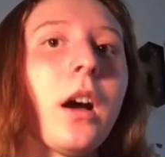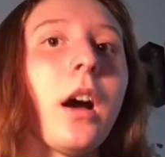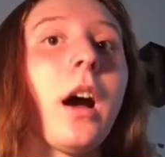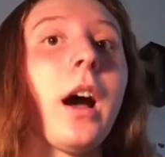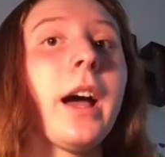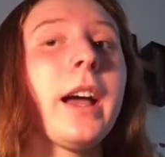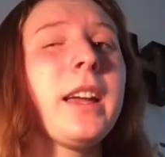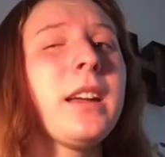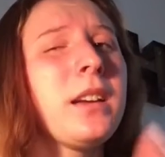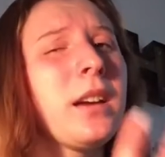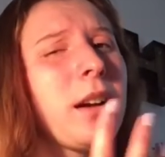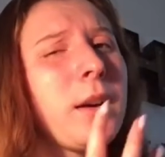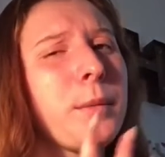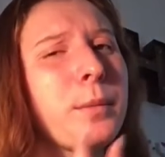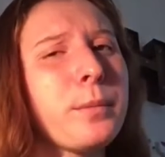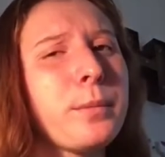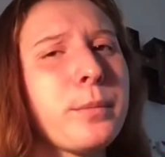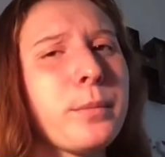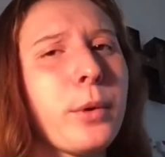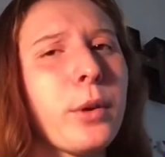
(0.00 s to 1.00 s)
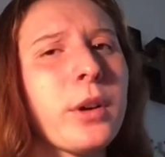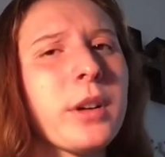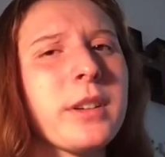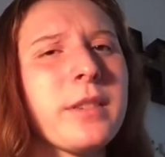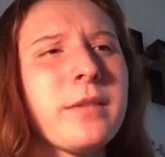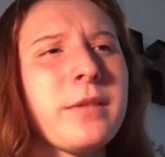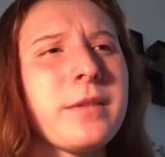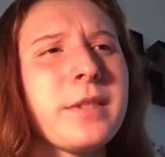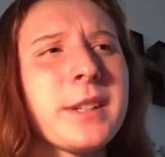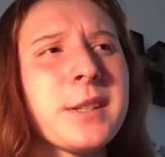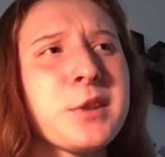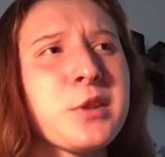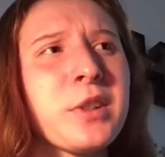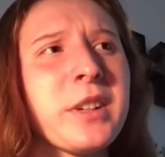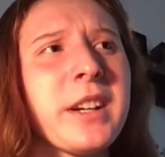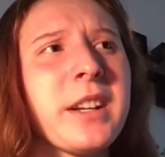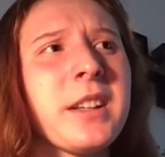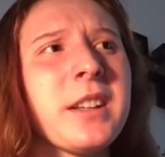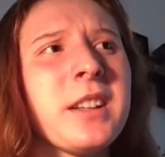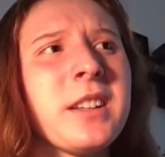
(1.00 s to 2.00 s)
I got bored and
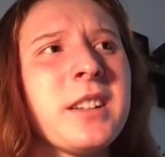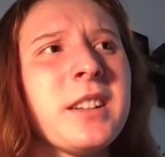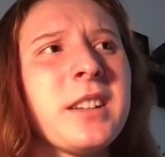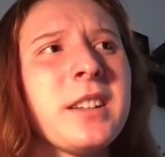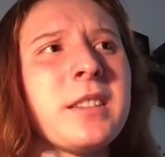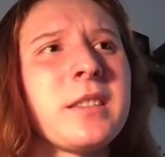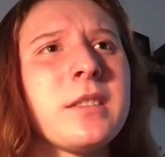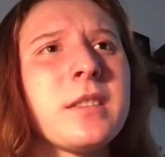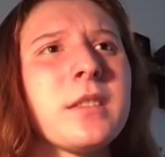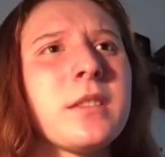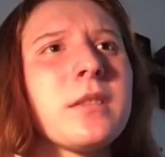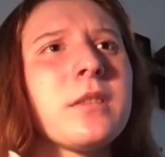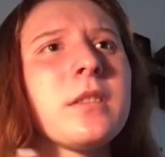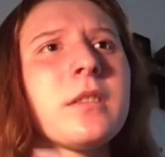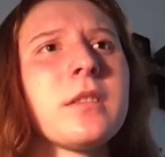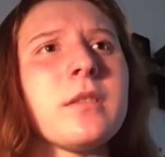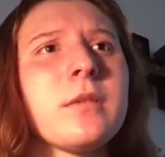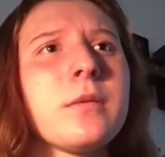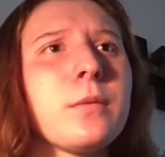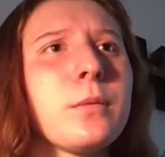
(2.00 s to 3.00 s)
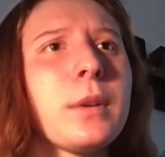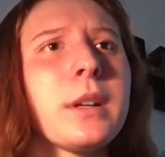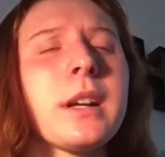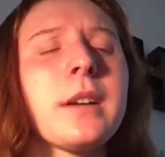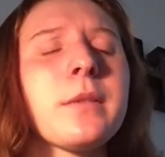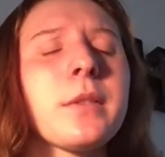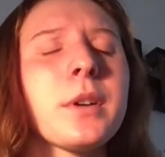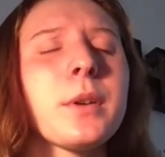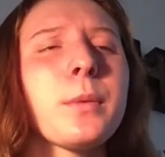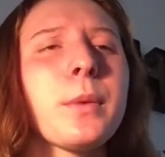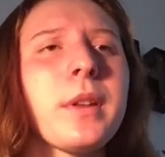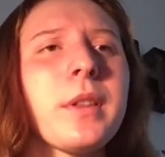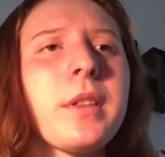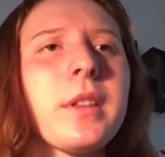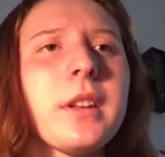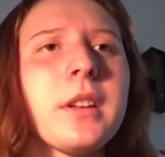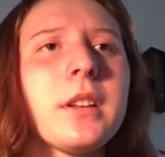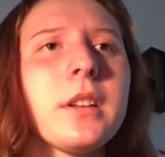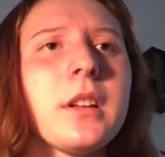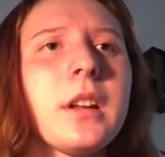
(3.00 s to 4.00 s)
frustrated and whatever with
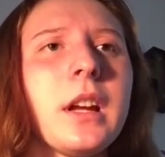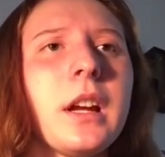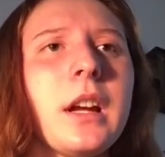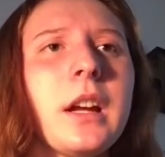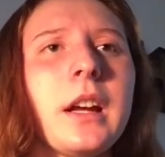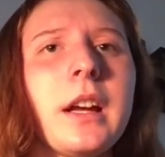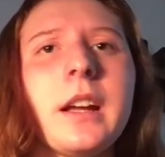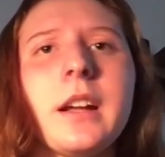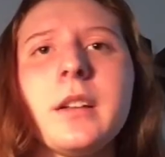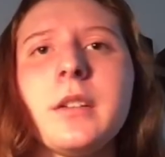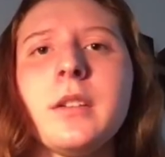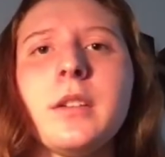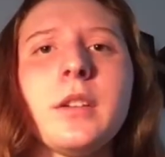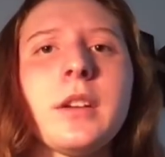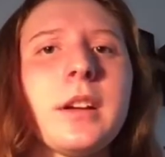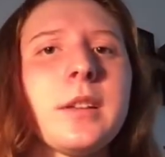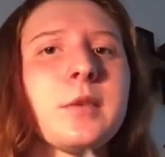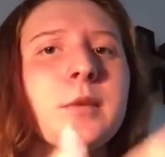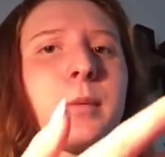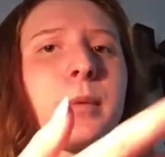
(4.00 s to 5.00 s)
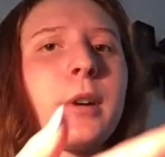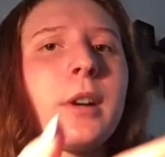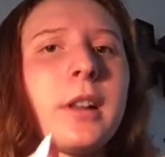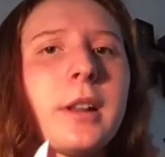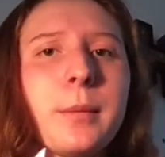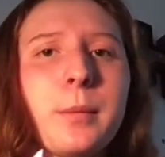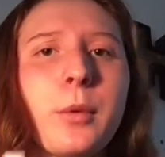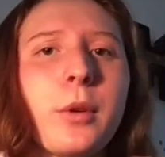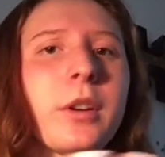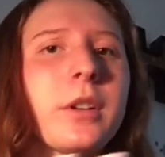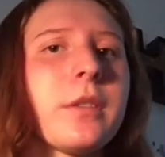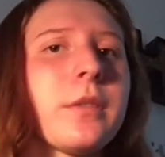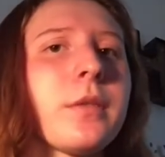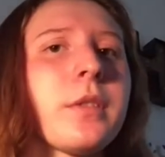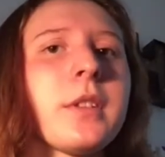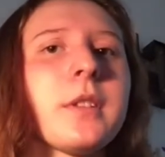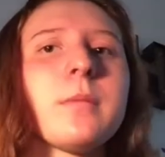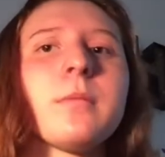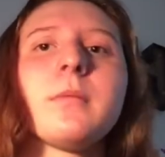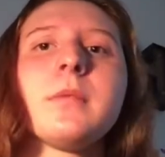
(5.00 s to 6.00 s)
it, and you guys were probably bored of
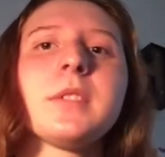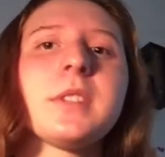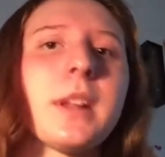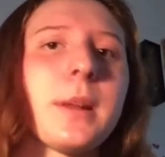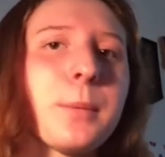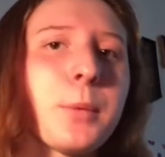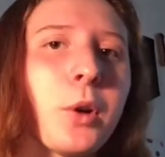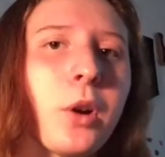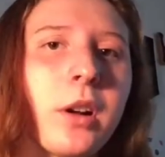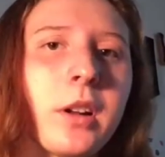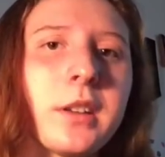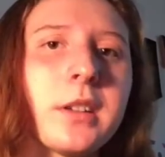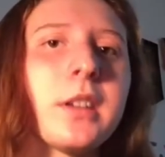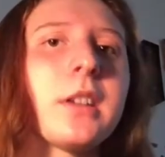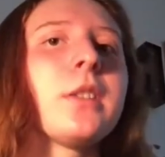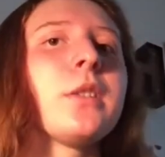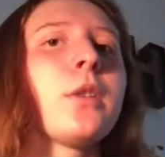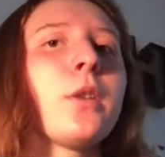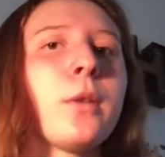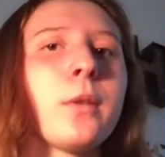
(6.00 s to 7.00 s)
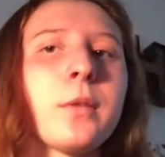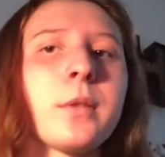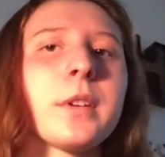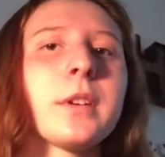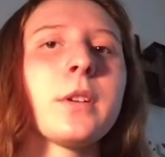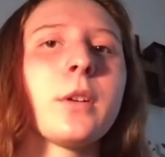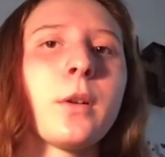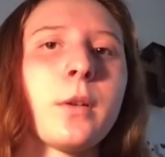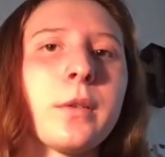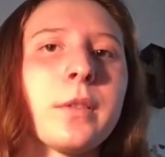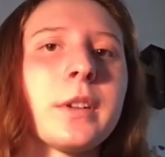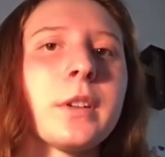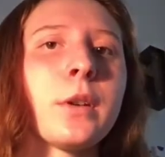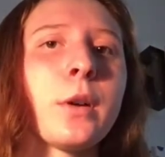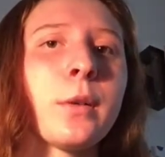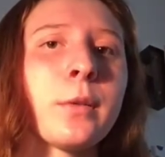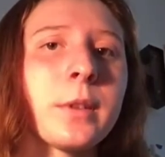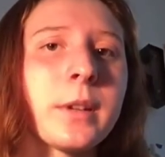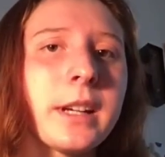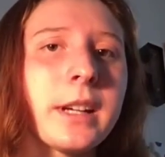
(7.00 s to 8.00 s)
the same content over and over and
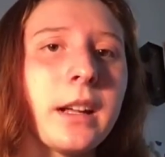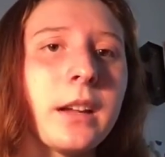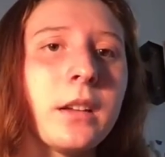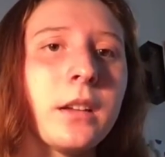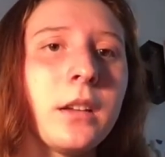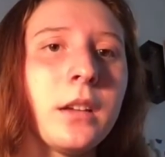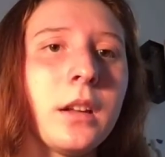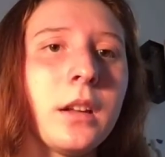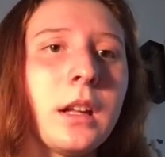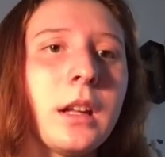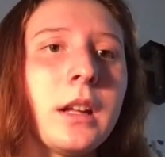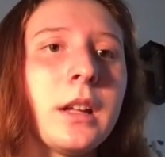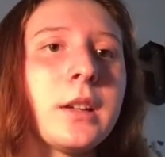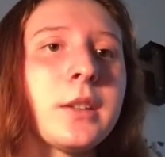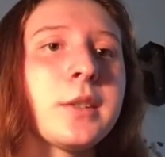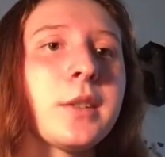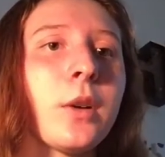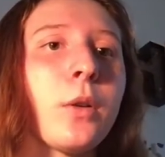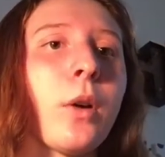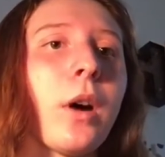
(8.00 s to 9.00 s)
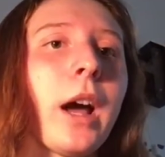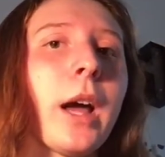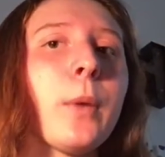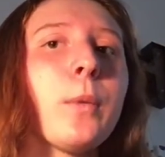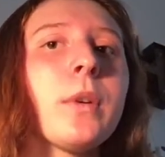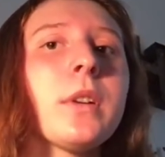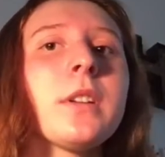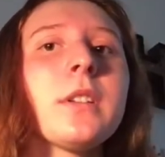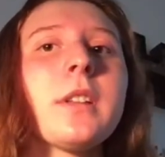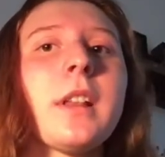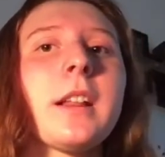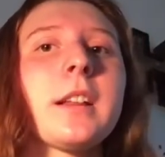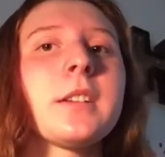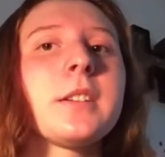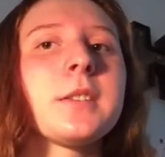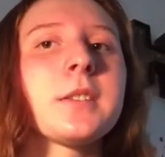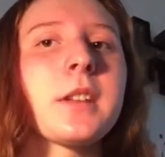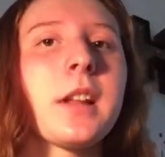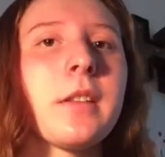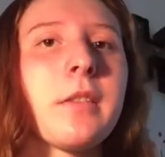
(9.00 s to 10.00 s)
over again. So I want to like
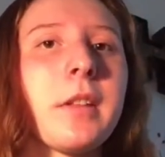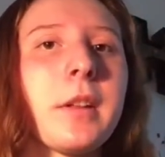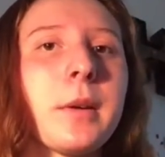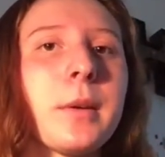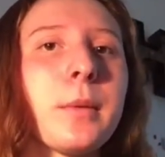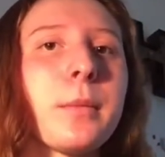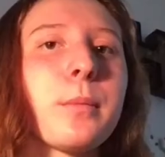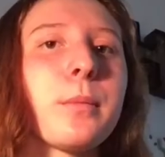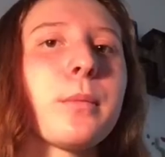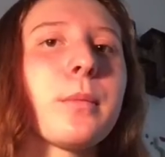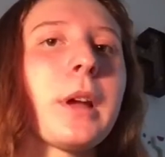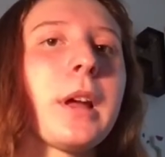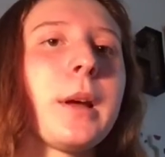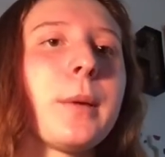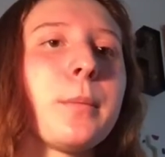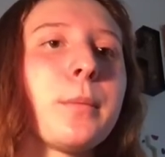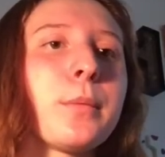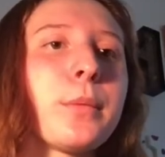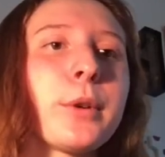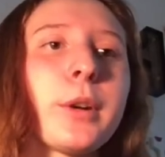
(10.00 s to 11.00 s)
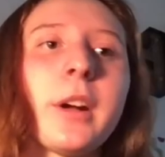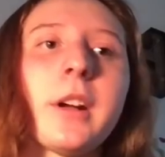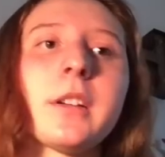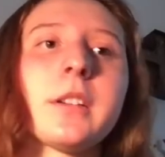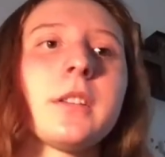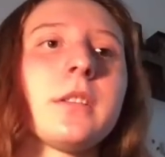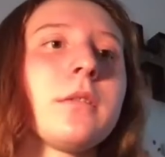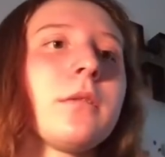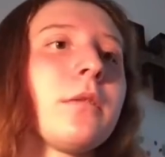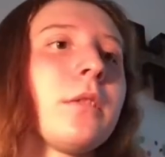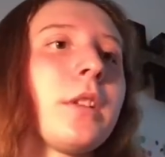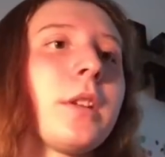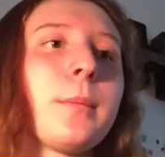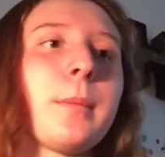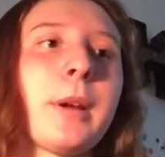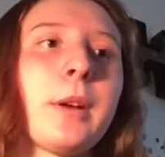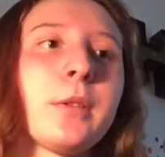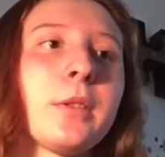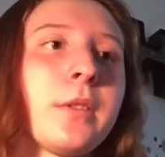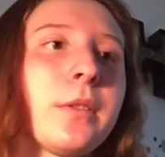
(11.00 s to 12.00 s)
just kind of like broaden the
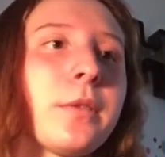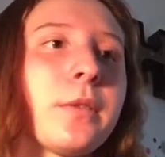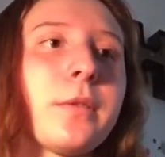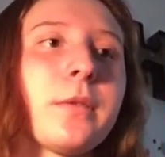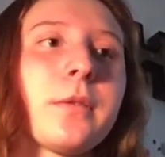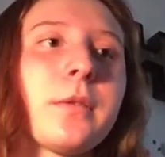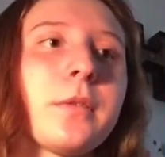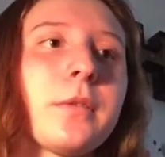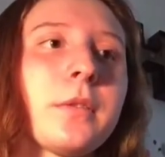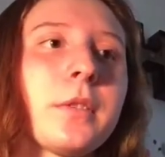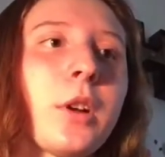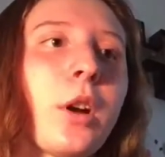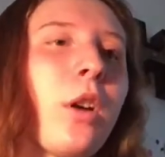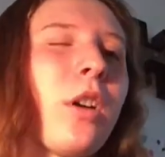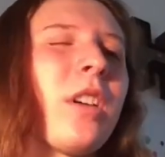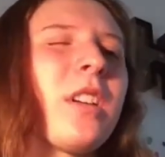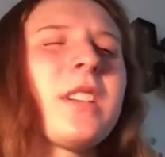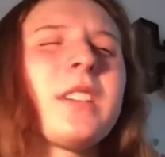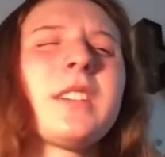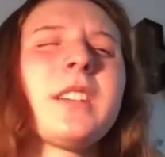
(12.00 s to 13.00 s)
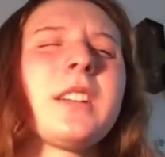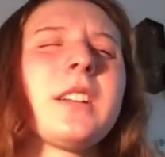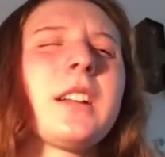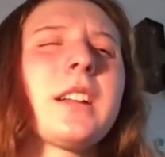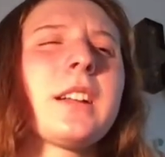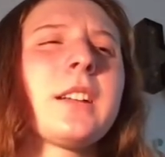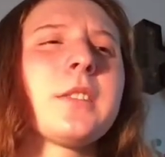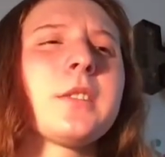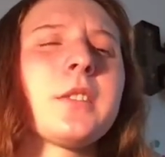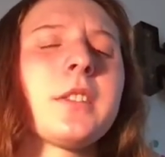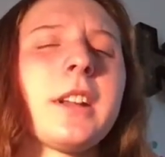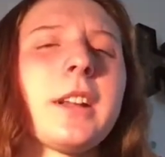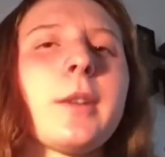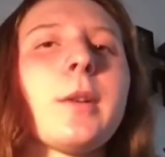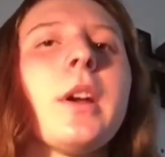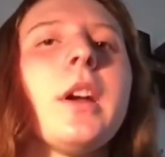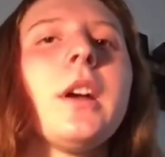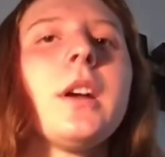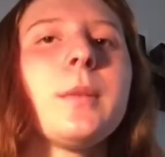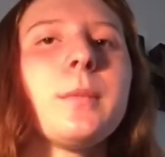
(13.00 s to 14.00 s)
amount of content, I guess, or
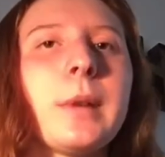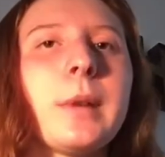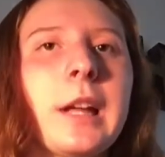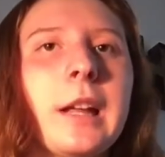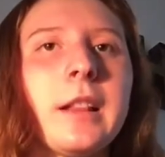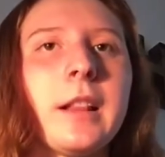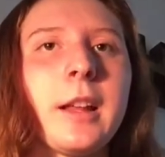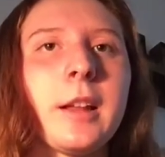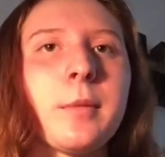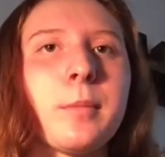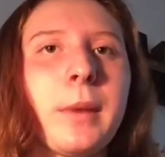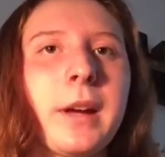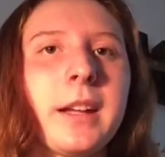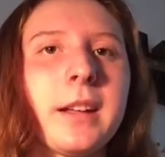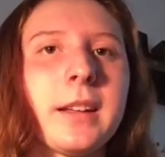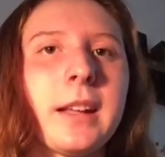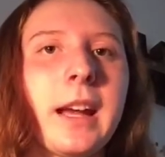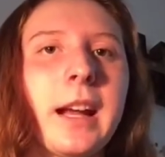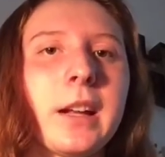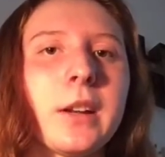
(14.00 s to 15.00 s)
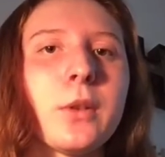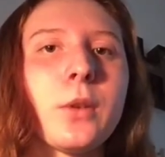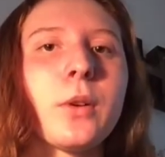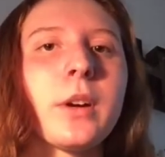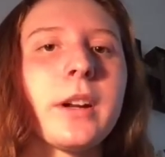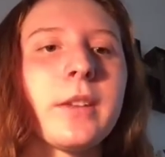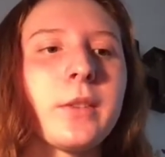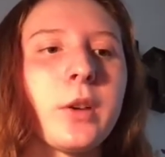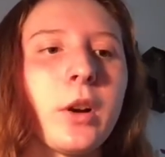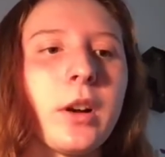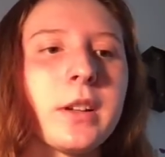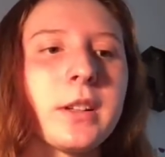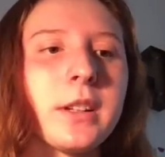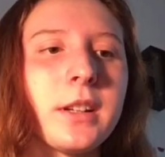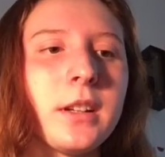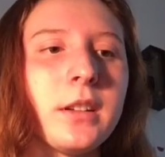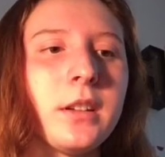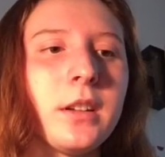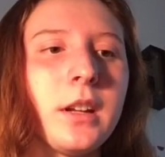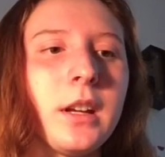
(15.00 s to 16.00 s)
like my category of
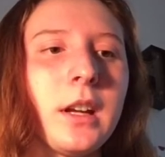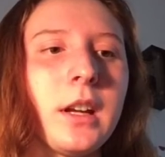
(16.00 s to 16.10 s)
content.